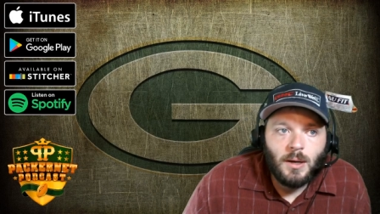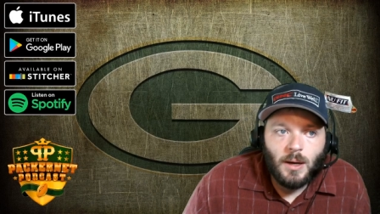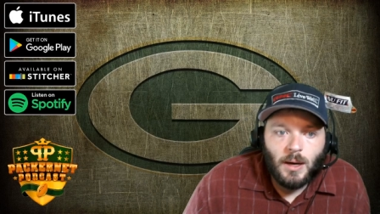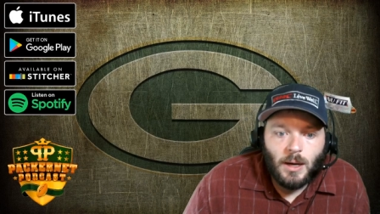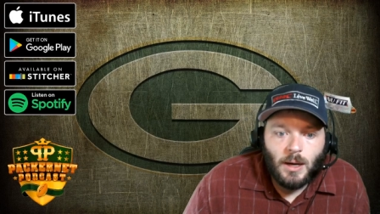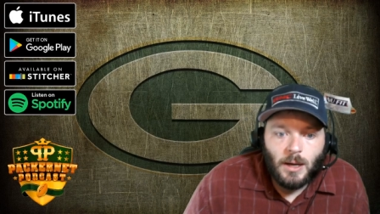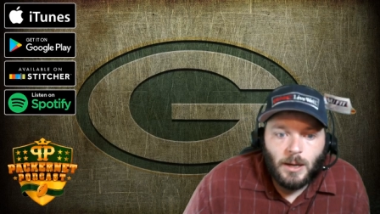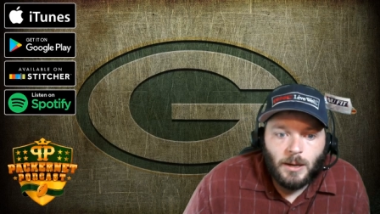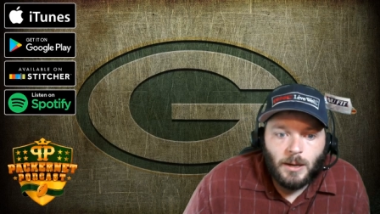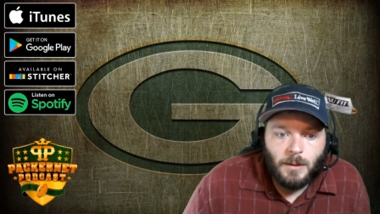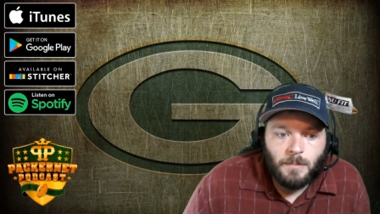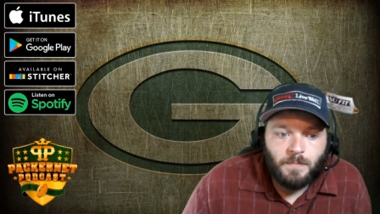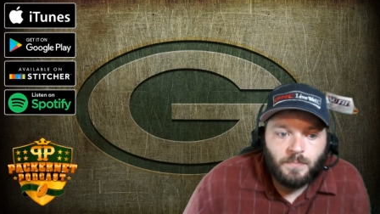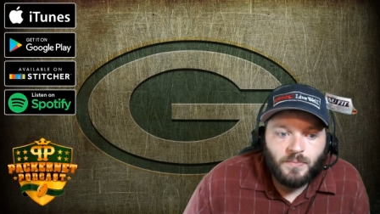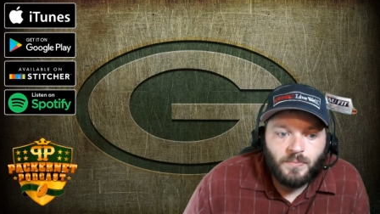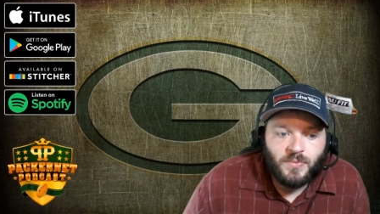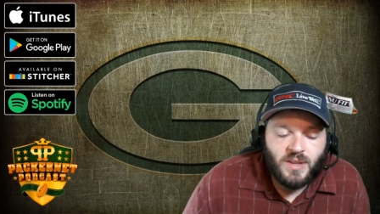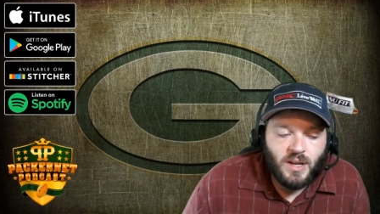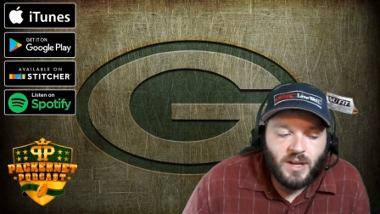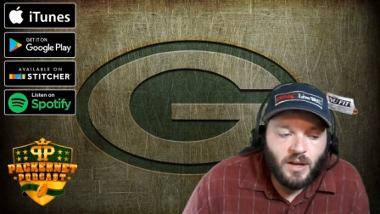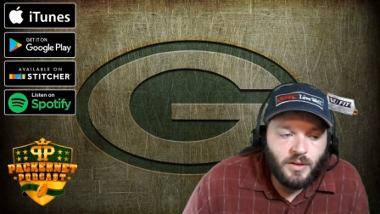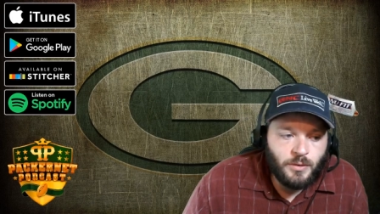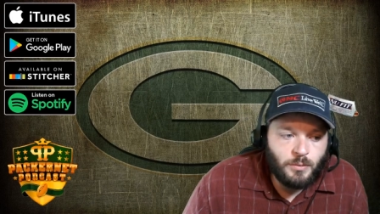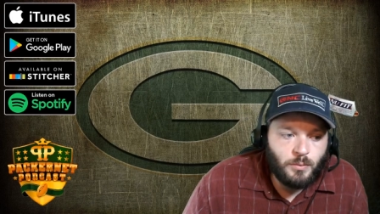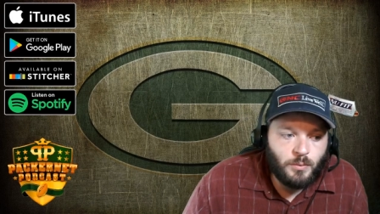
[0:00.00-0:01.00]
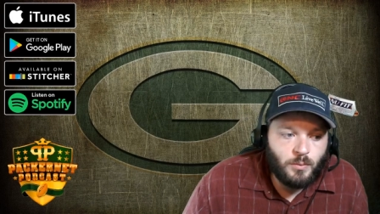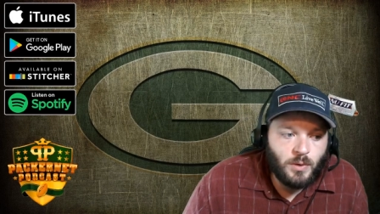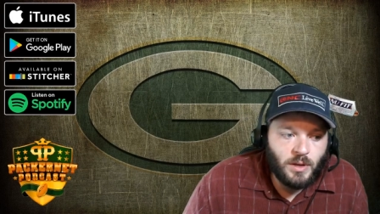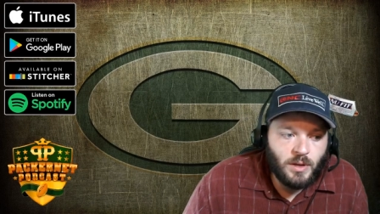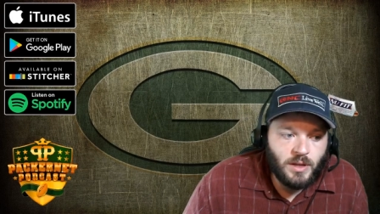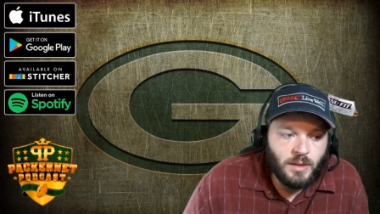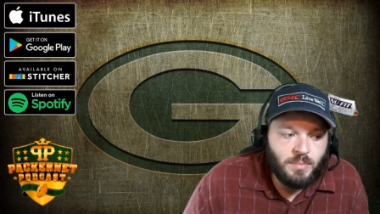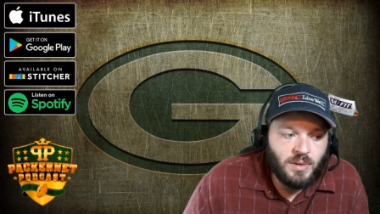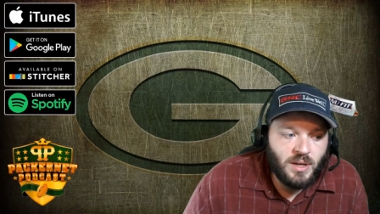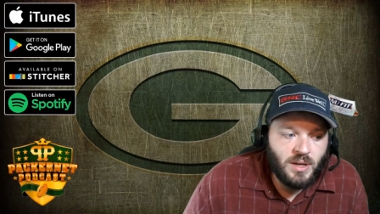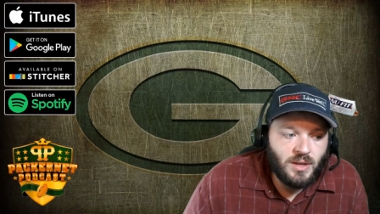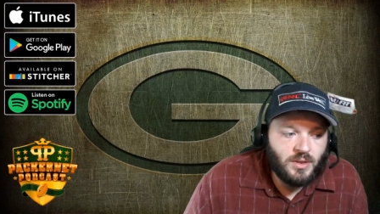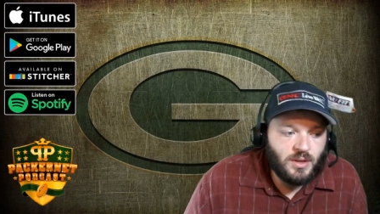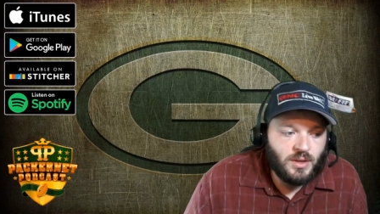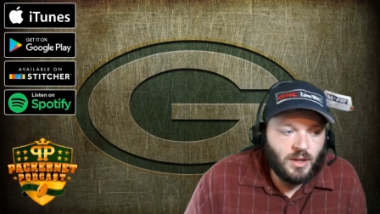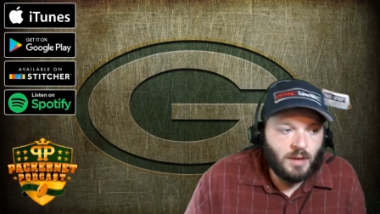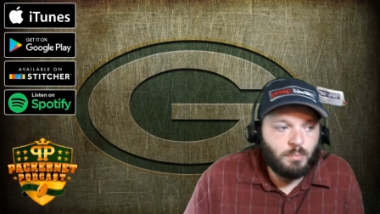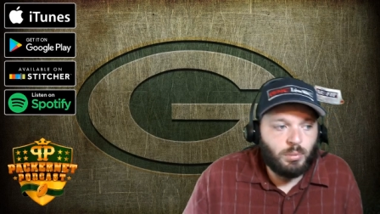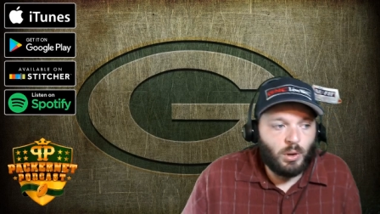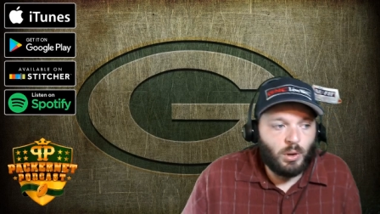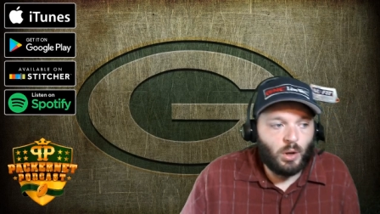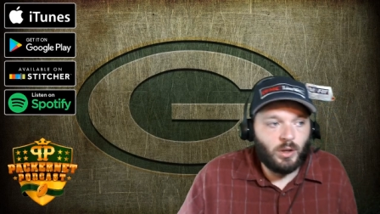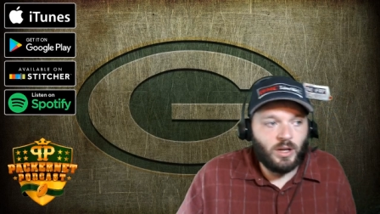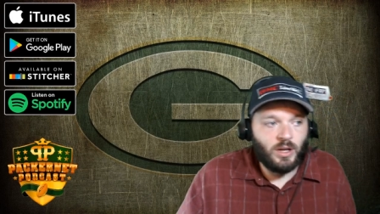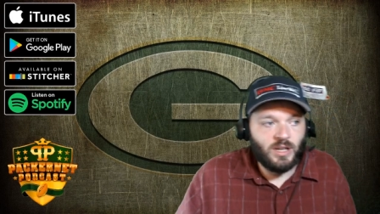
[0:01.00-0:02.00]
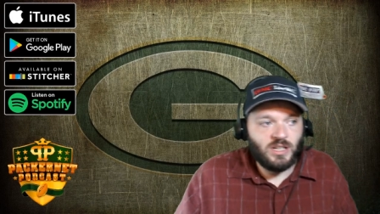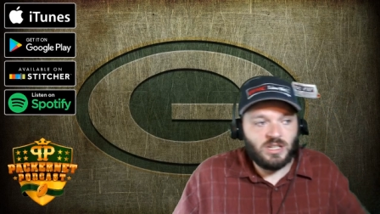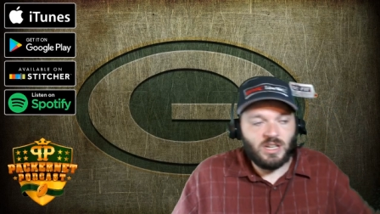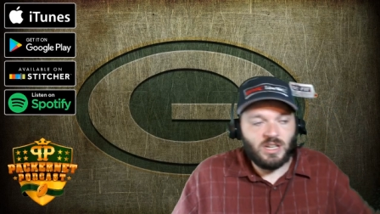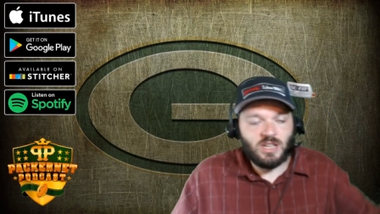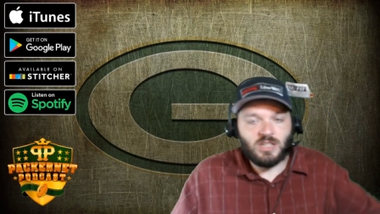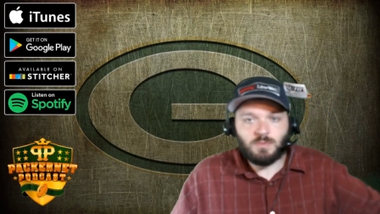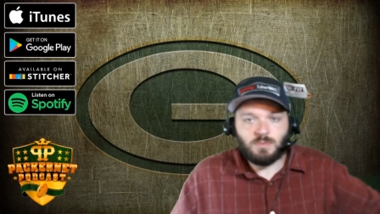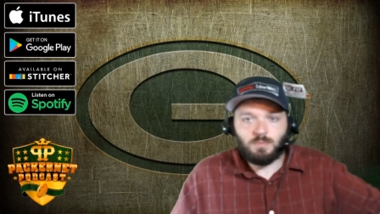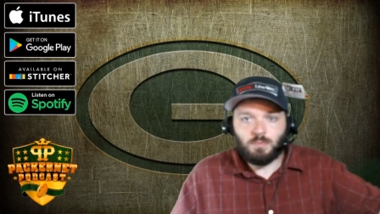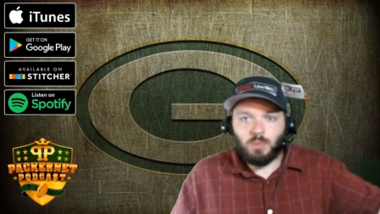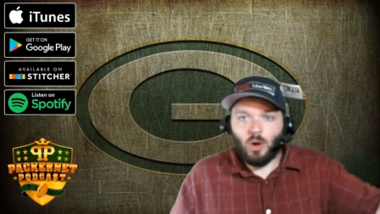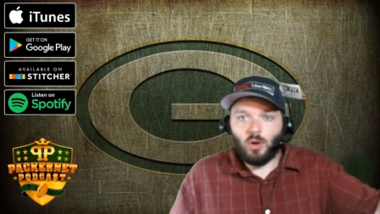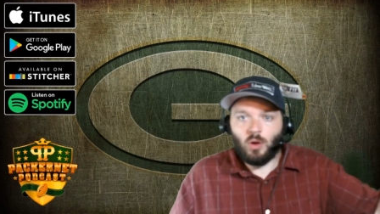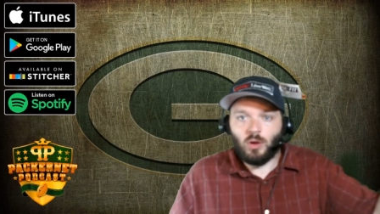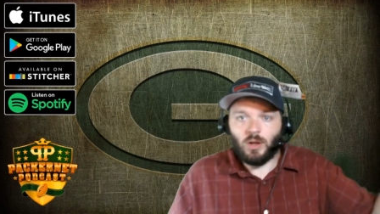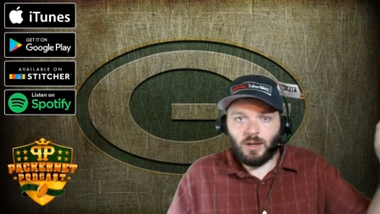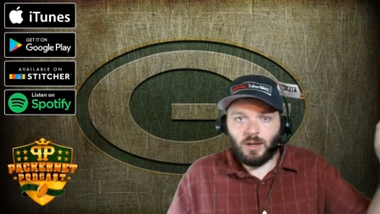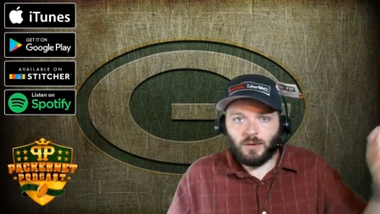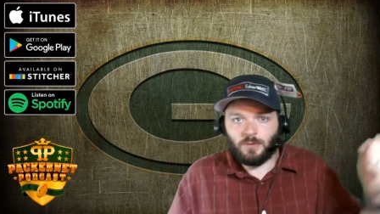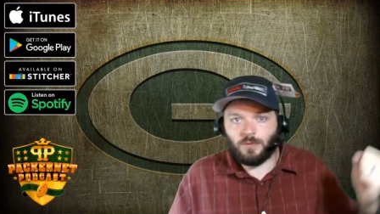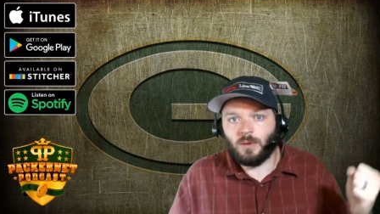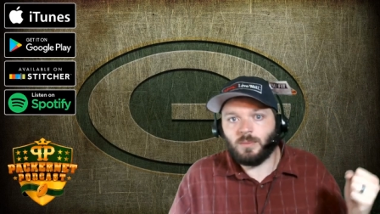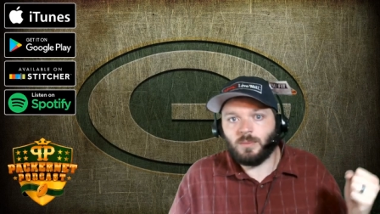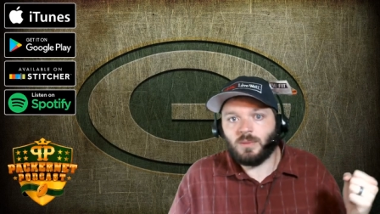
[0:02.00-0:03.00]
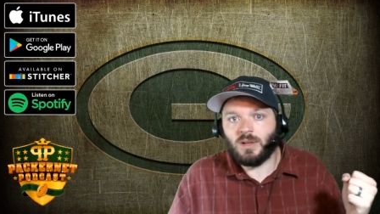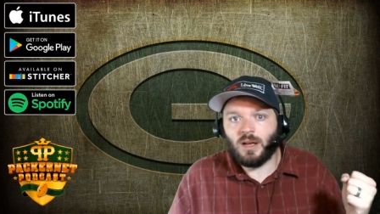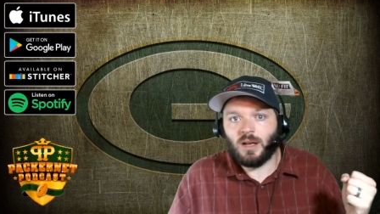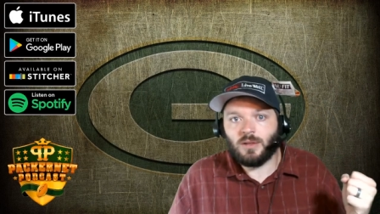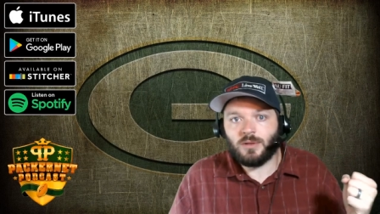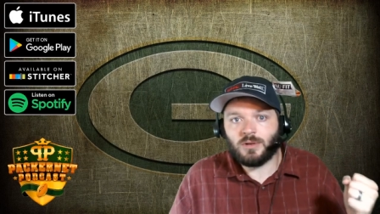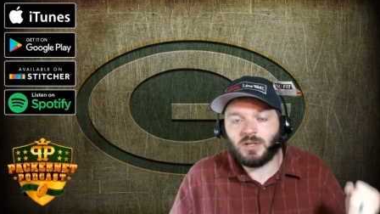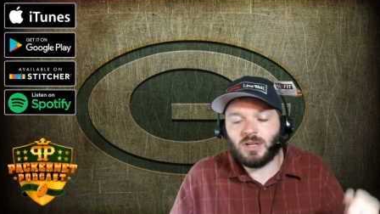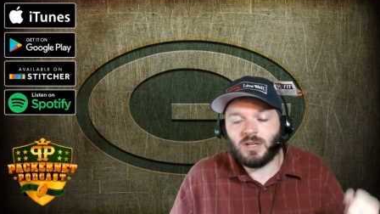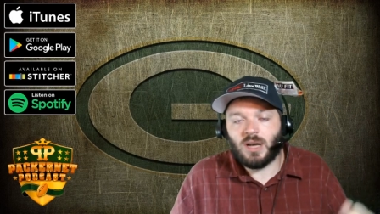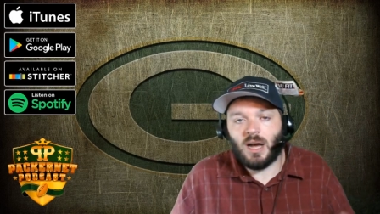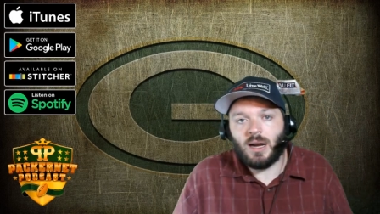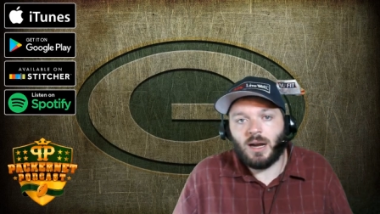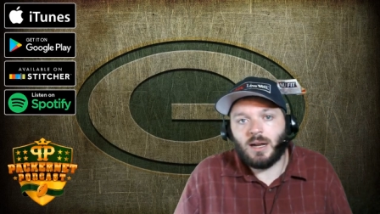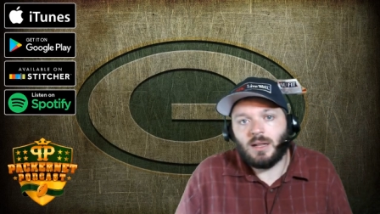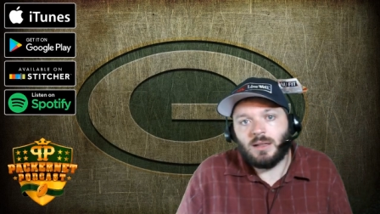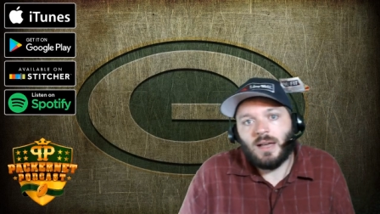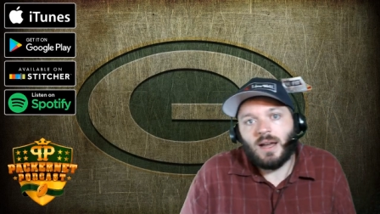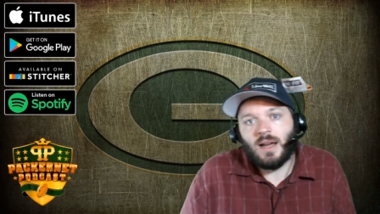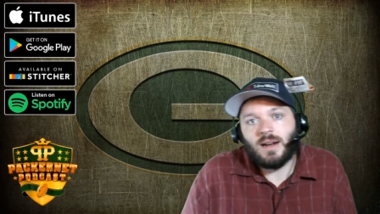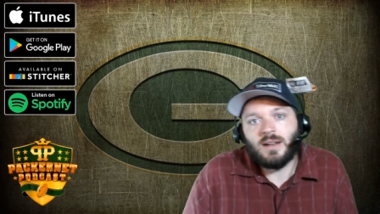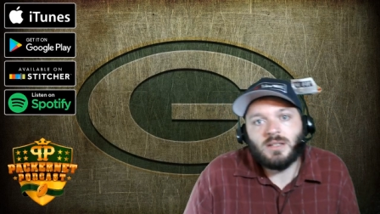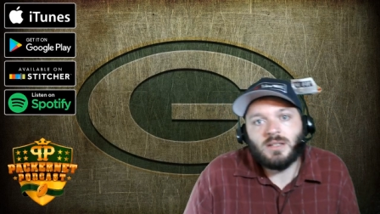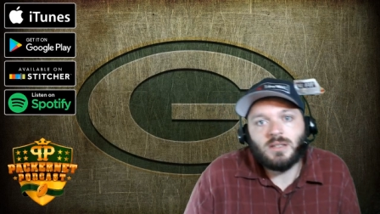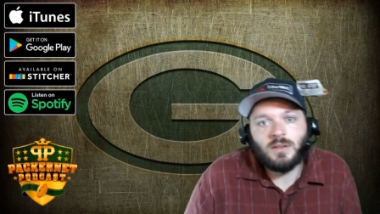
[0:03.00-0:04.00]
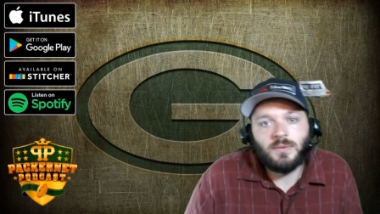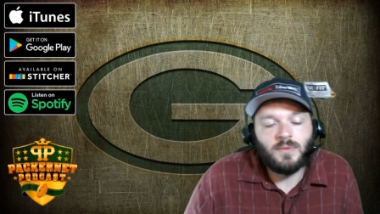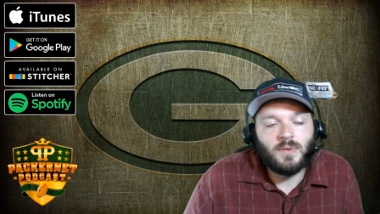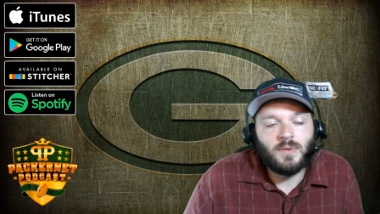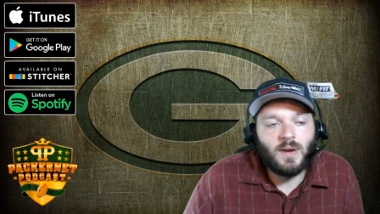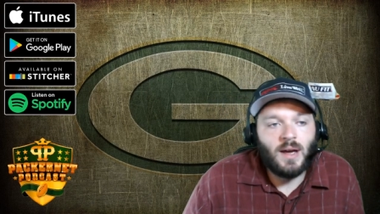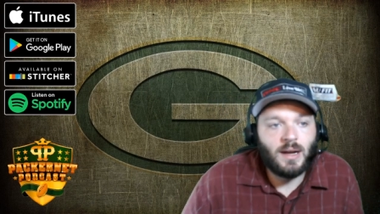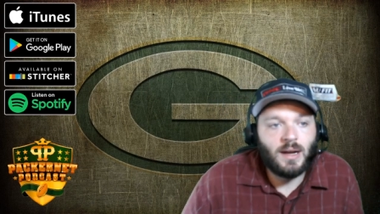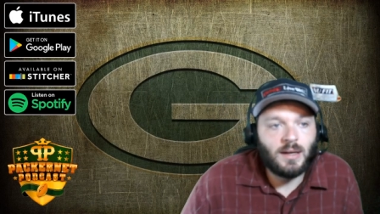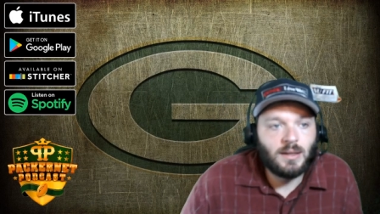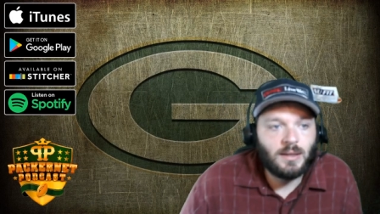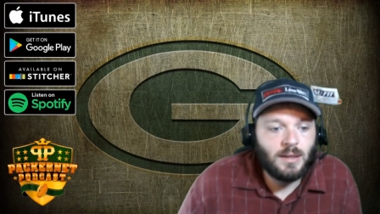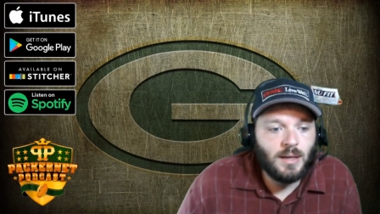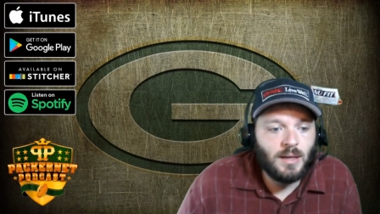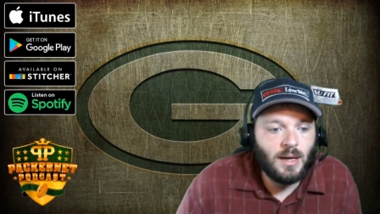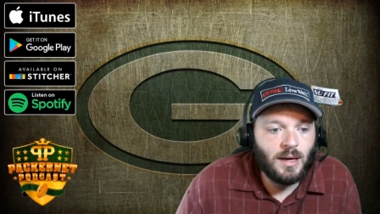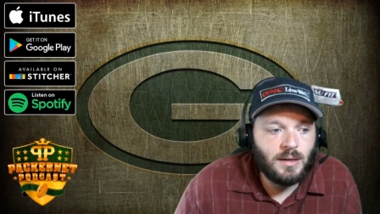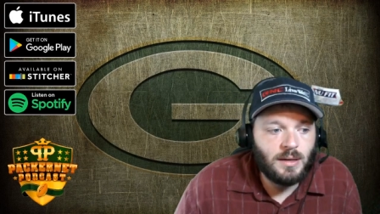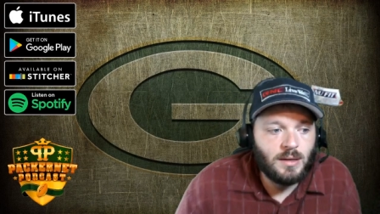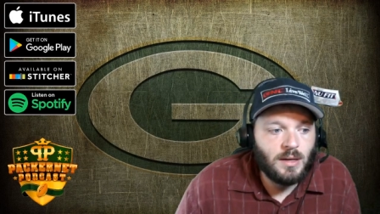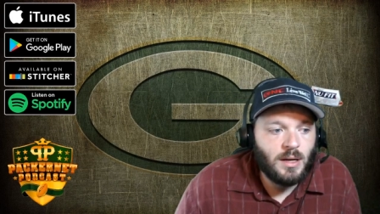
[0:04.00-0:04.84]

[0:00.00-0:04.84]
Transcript: Um, the other really big thing pull is is pulling from the other side, and that is the fact that